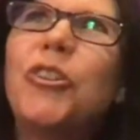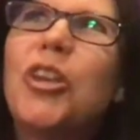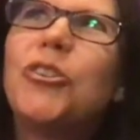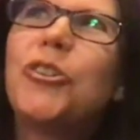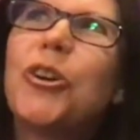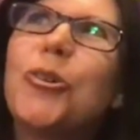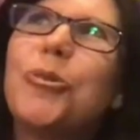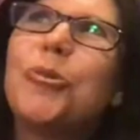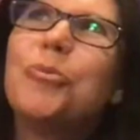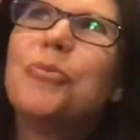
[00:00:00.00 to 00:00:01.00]

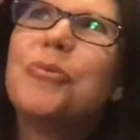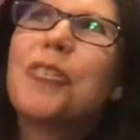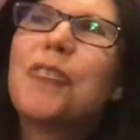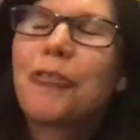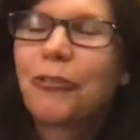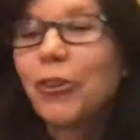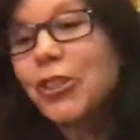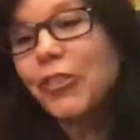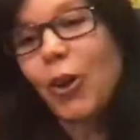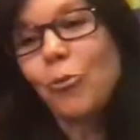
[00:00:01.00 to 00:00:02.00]
so,
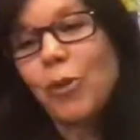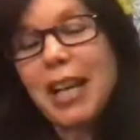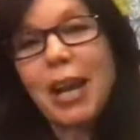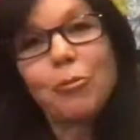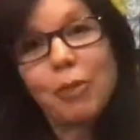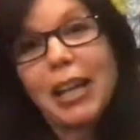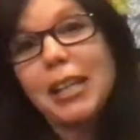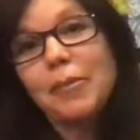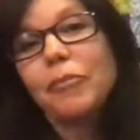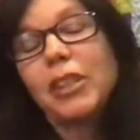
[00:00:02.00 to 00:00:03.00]
first of all, when I
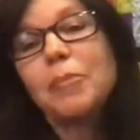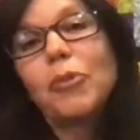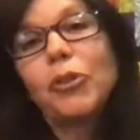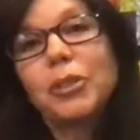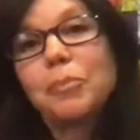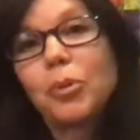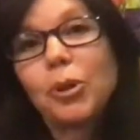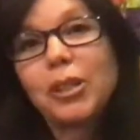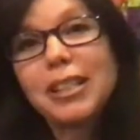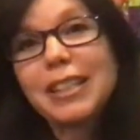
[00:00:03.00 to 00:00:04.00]
write, the most
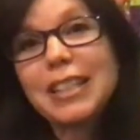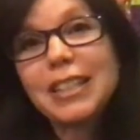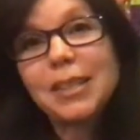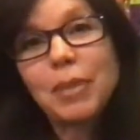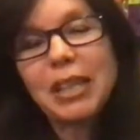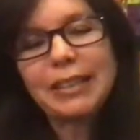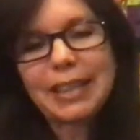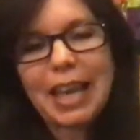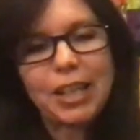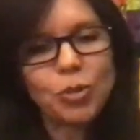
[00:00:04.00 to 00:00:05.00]
important thing to me is
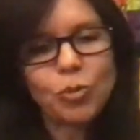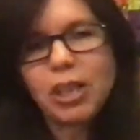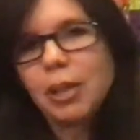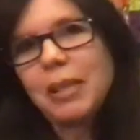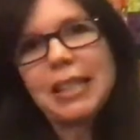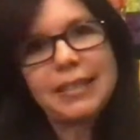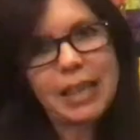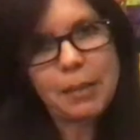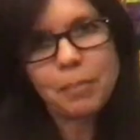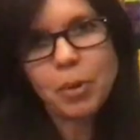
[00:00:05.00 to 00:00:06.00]
I don't want to be the
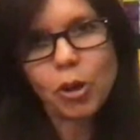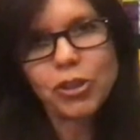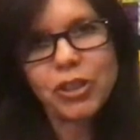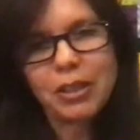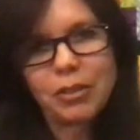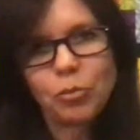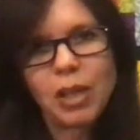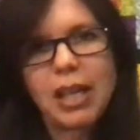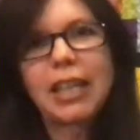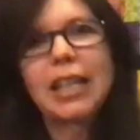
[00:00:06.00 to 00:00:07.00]
same person
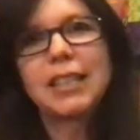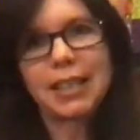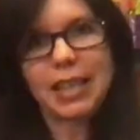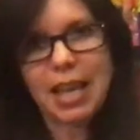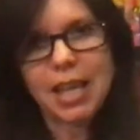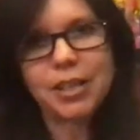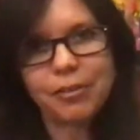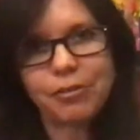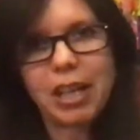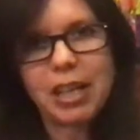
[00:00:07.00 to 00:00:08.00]
when I get to the end
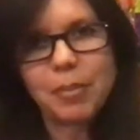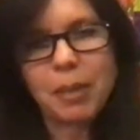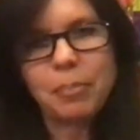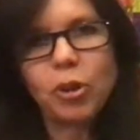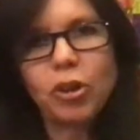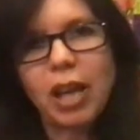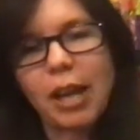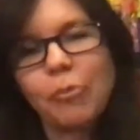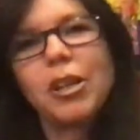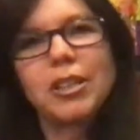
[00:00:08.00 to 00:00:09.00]
of writing my book.
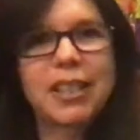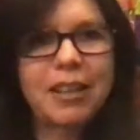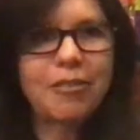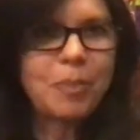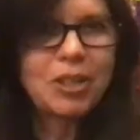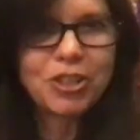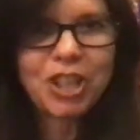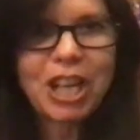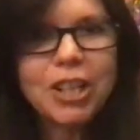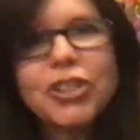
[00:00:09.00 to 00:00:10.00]
I want to have been
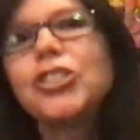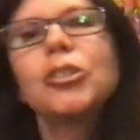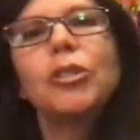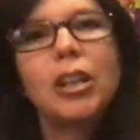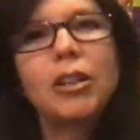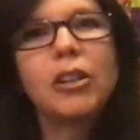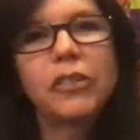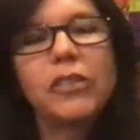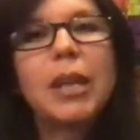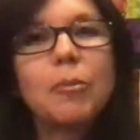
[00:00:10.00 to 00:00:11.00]
changed. And
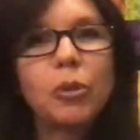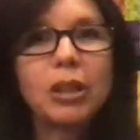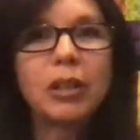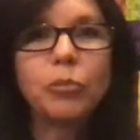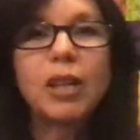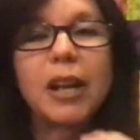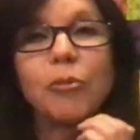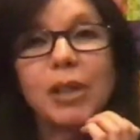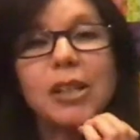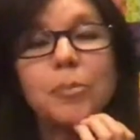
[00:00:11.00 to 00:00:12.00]
same when when I
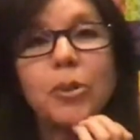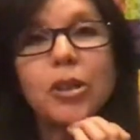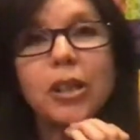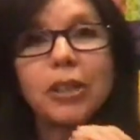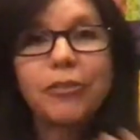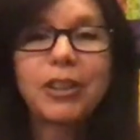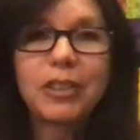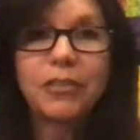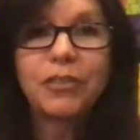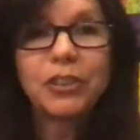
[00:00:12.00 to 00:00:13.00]
read a book, if it's
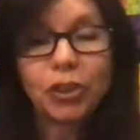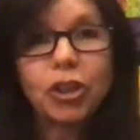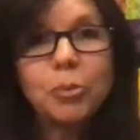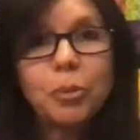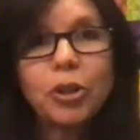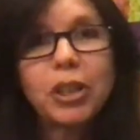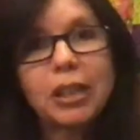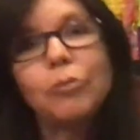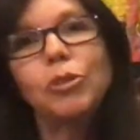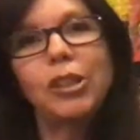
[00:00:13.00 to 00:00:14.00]
if it's a good book,
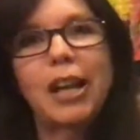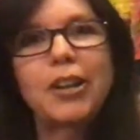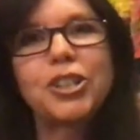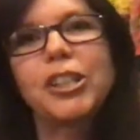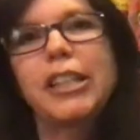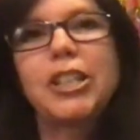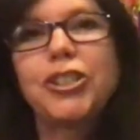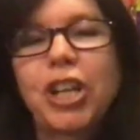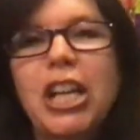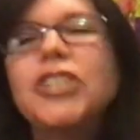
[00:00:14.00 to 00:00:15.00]
it will actually
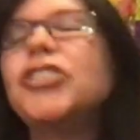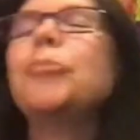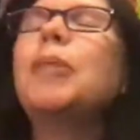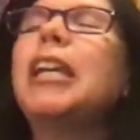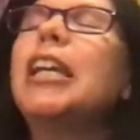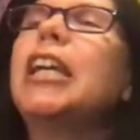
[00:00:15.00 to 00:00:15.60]
change me.